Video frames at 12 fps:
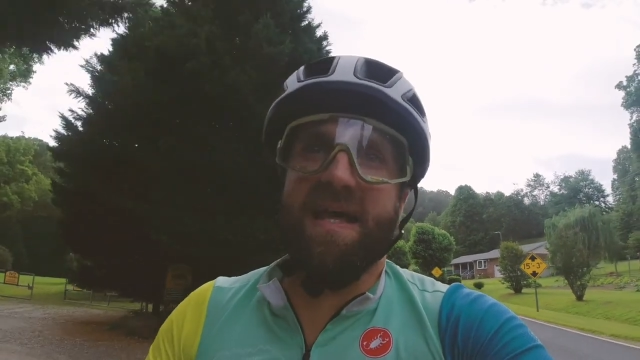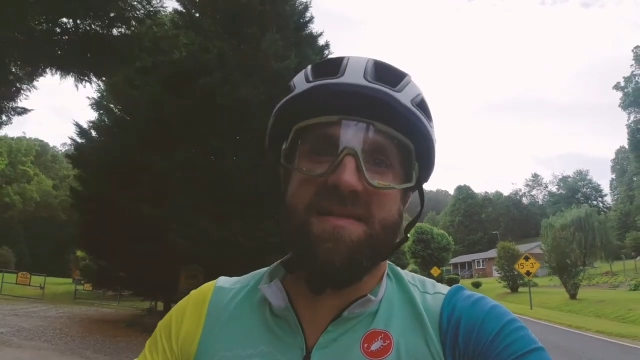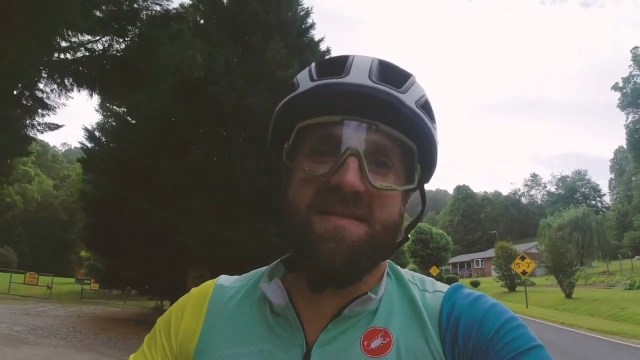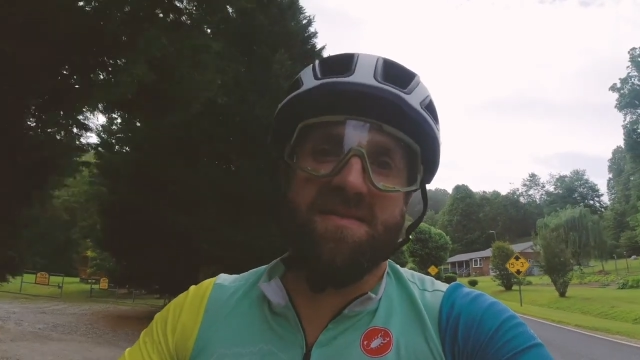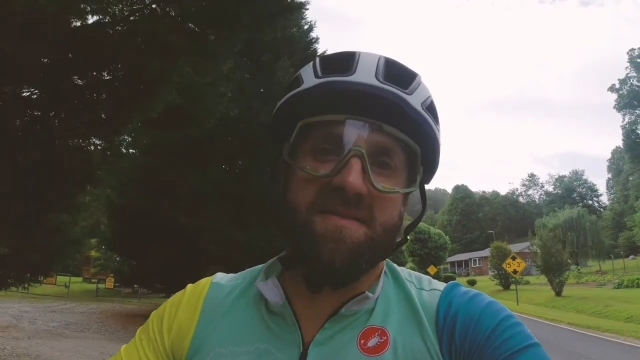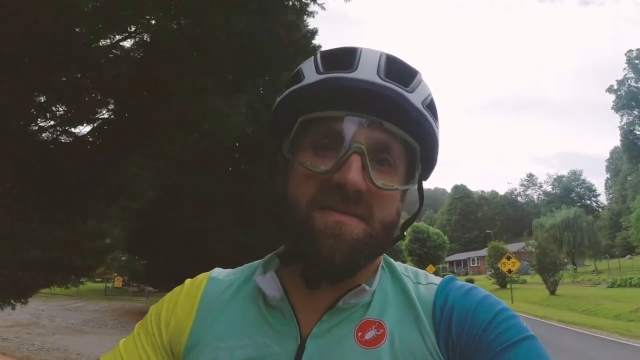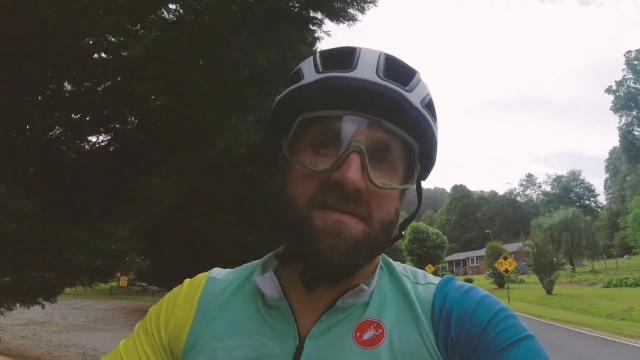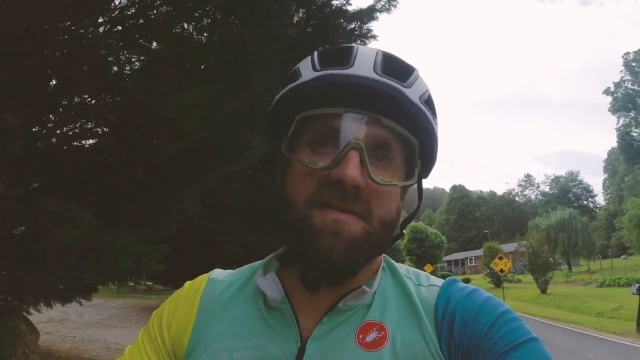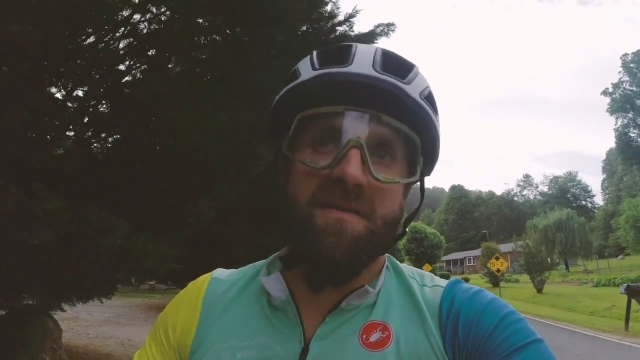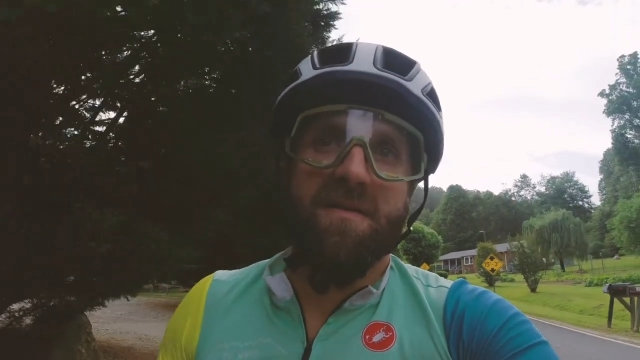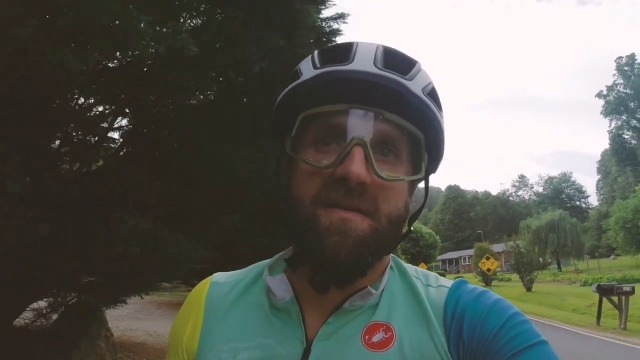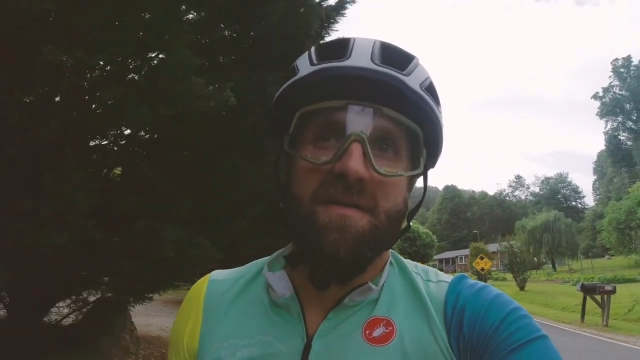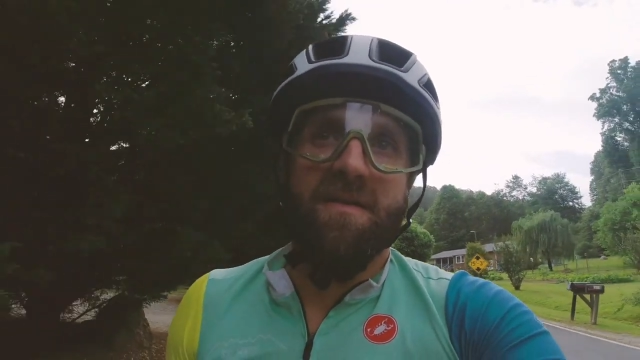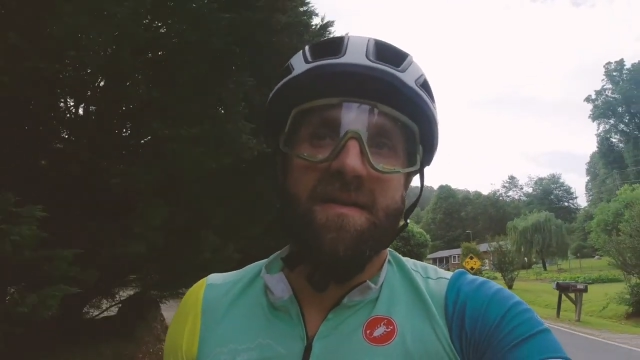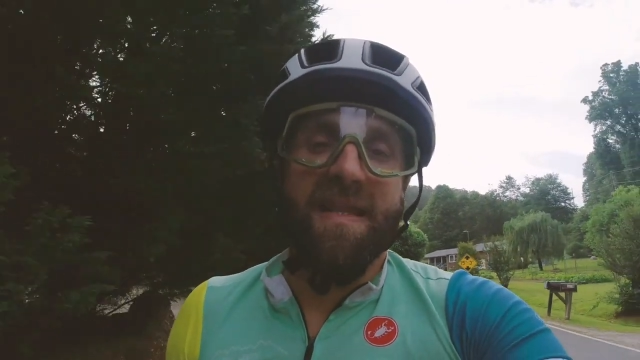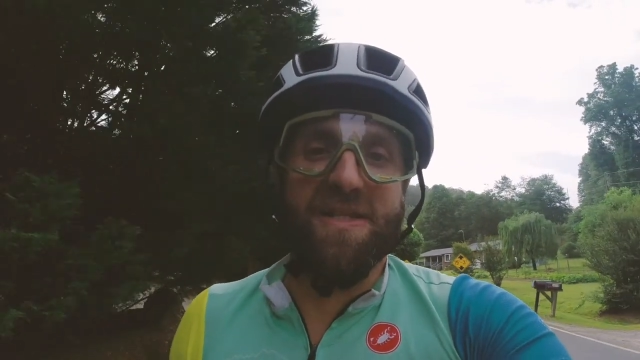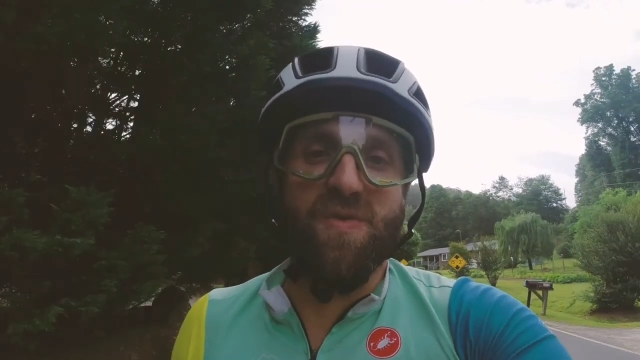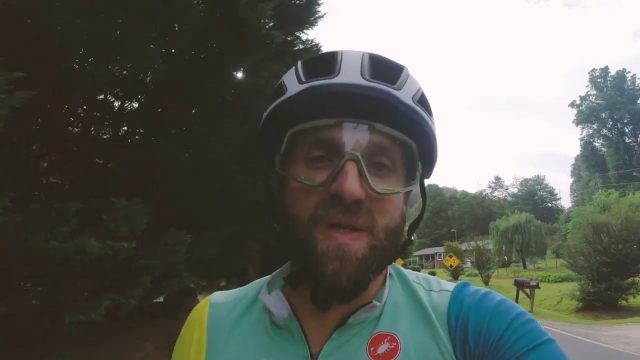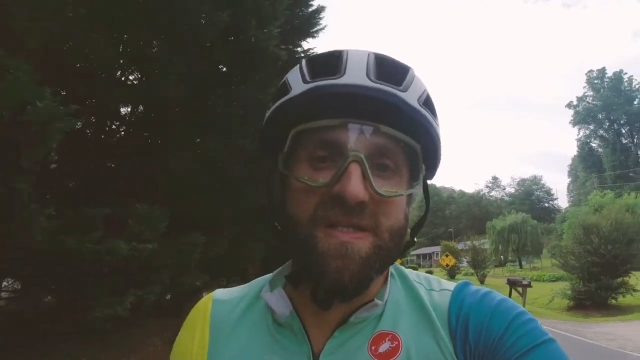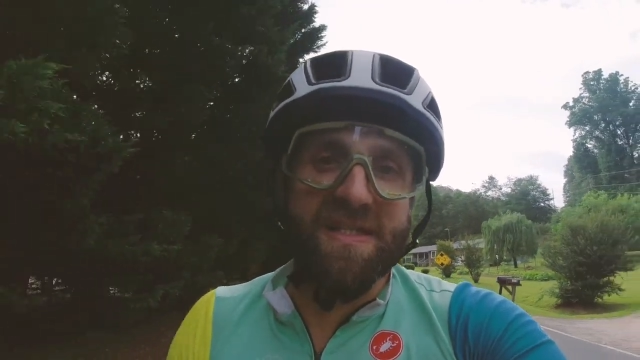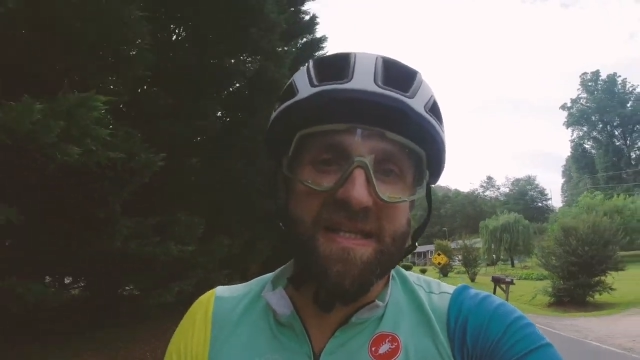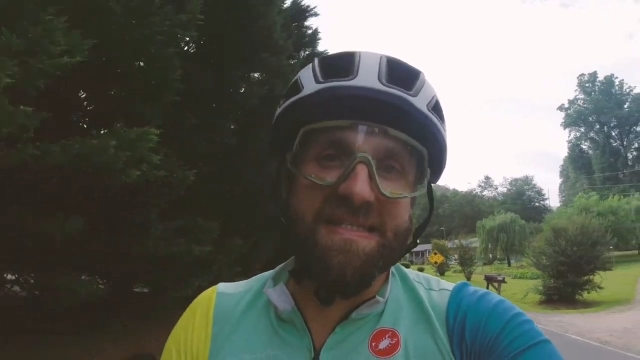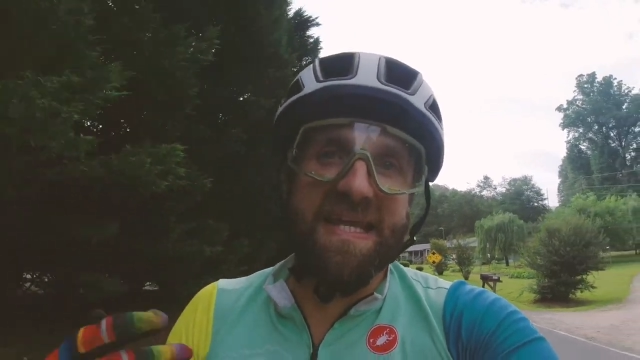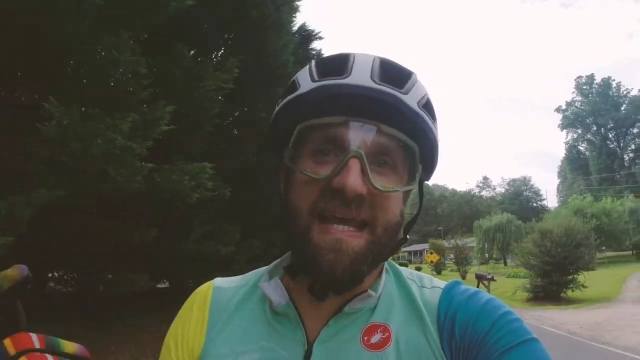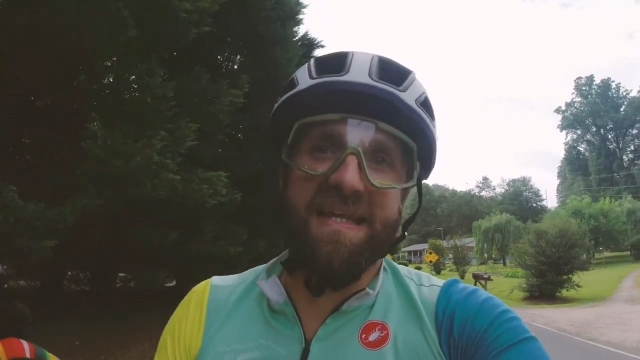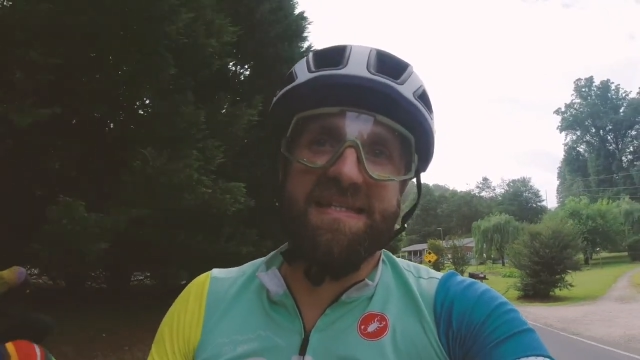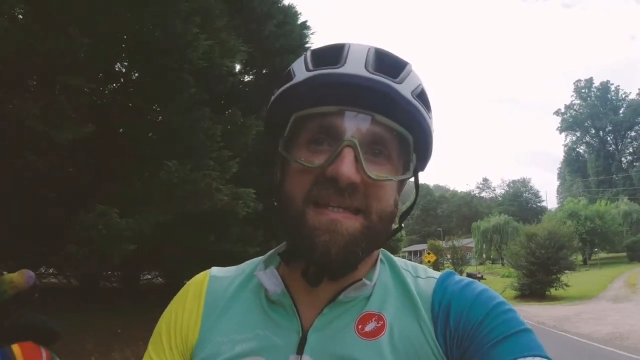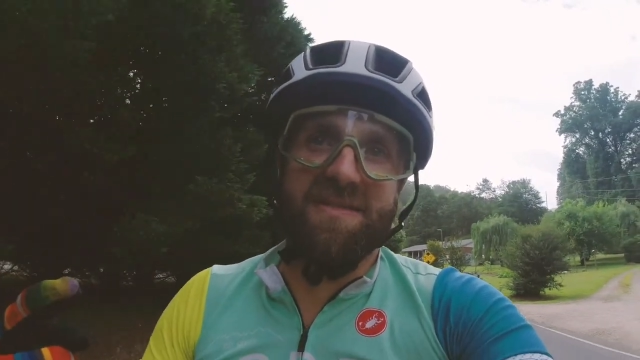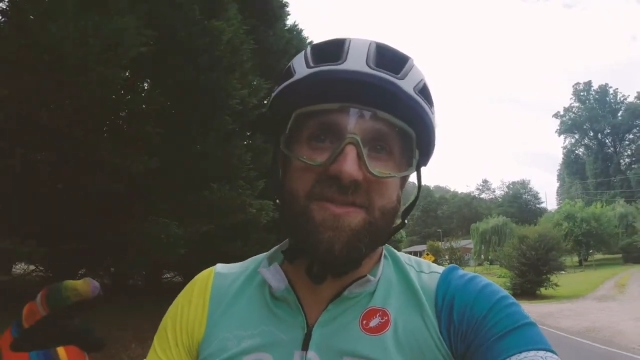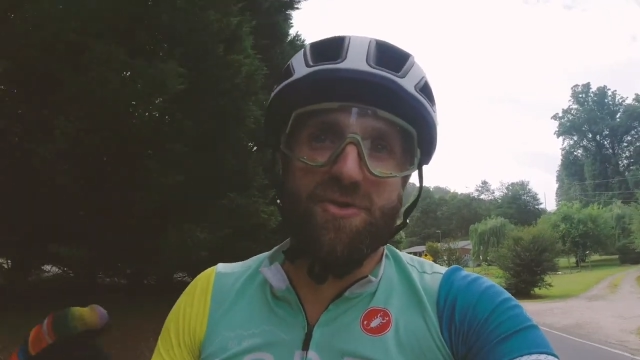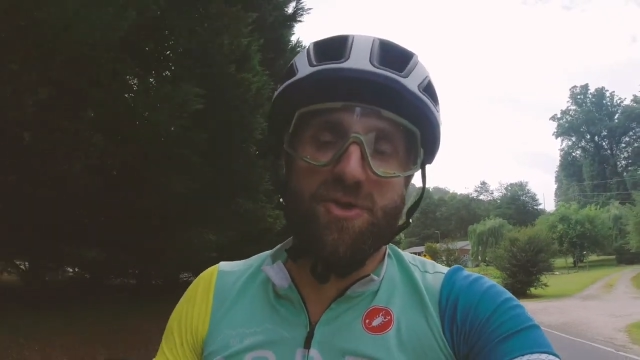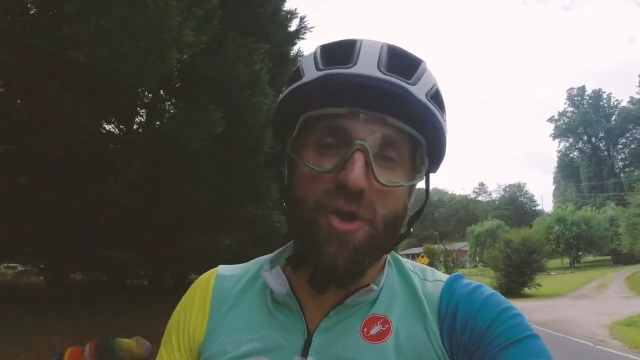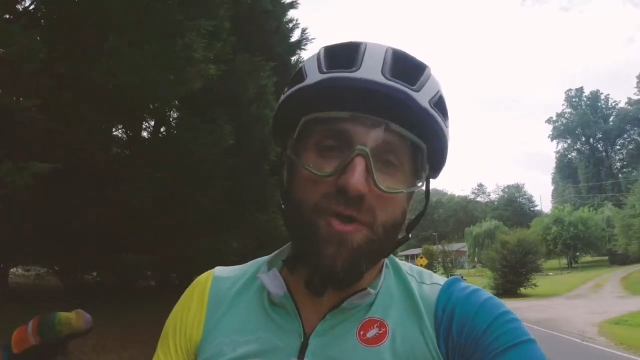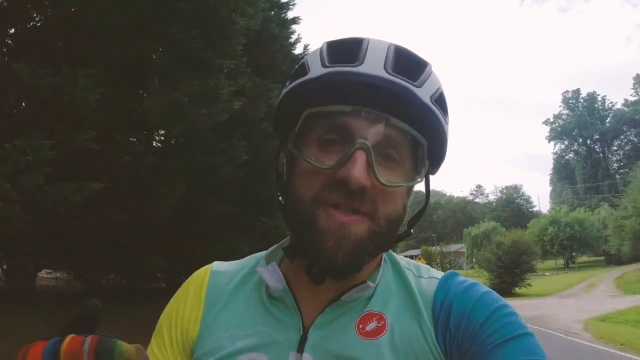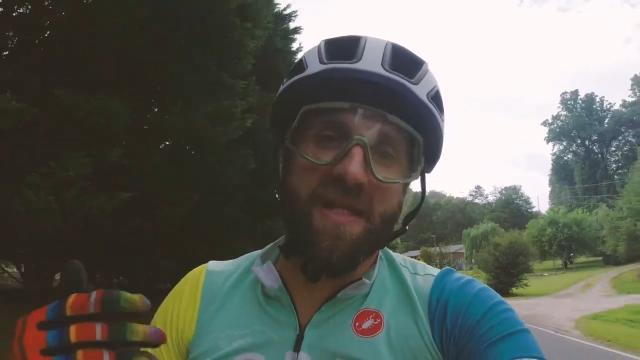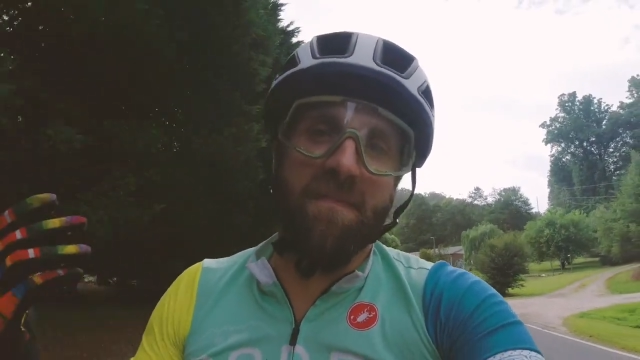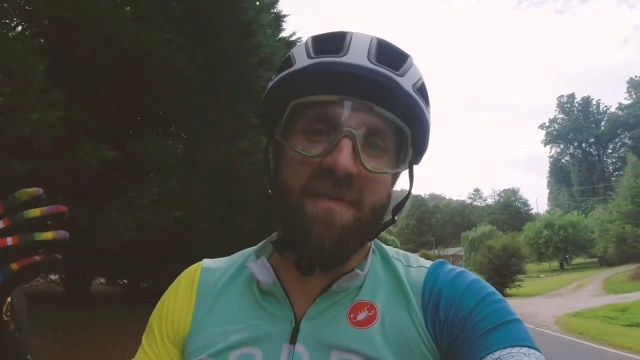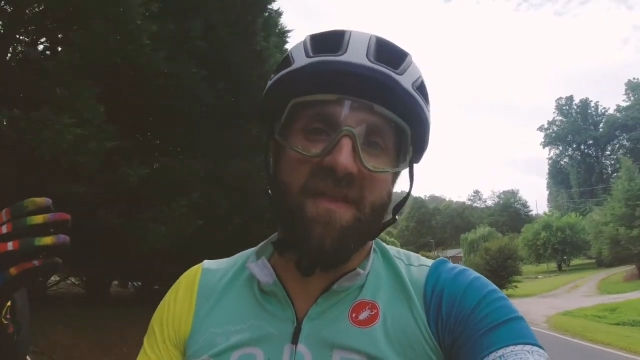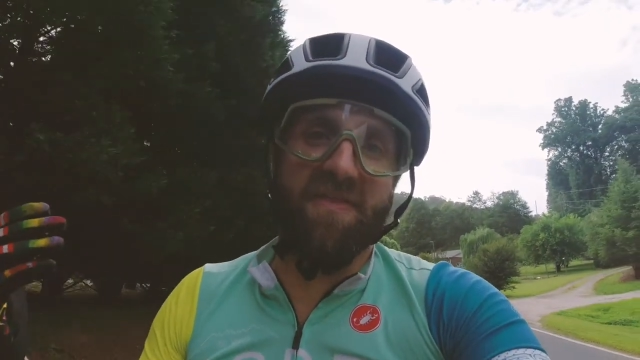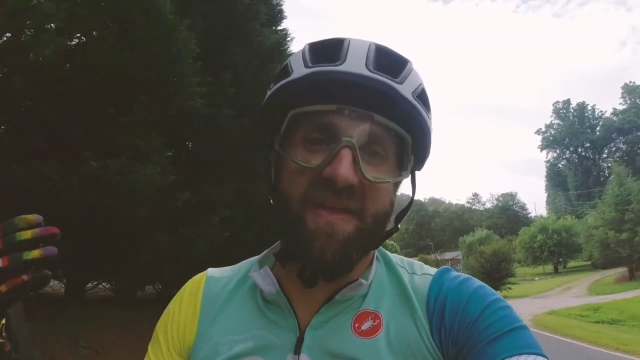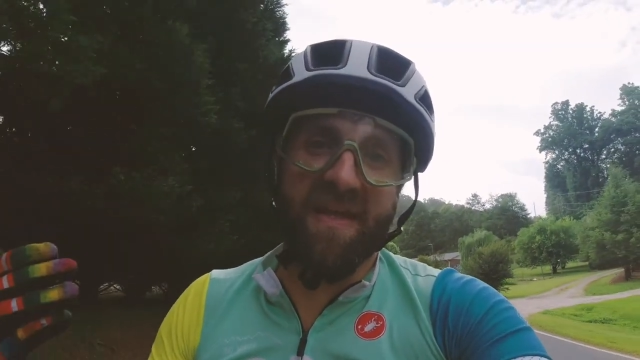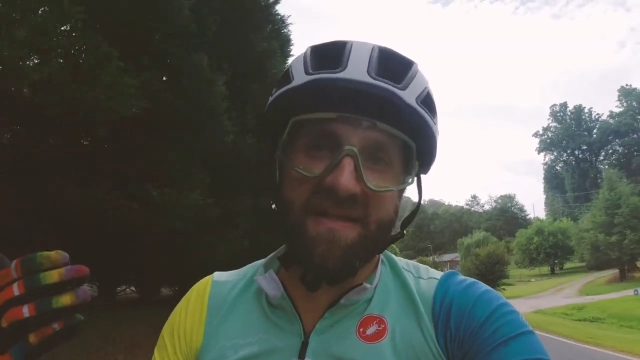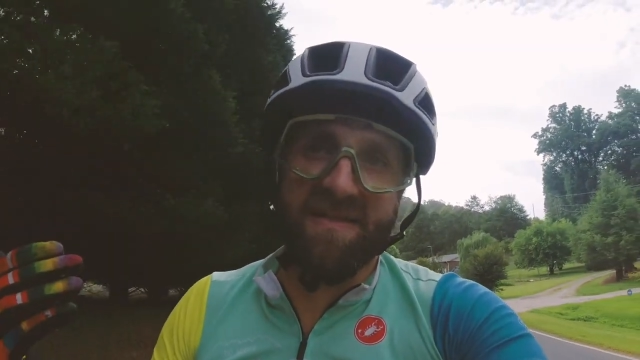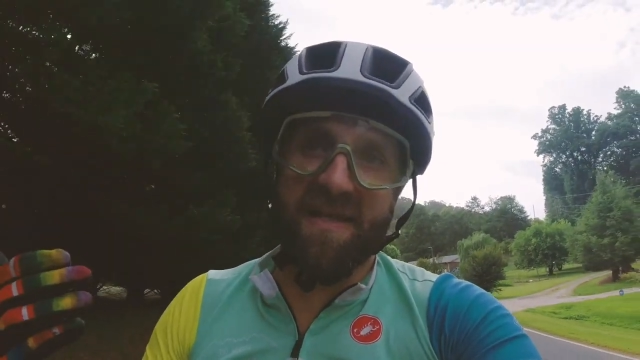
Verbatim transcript: that's that's what it's going to take to do some of the things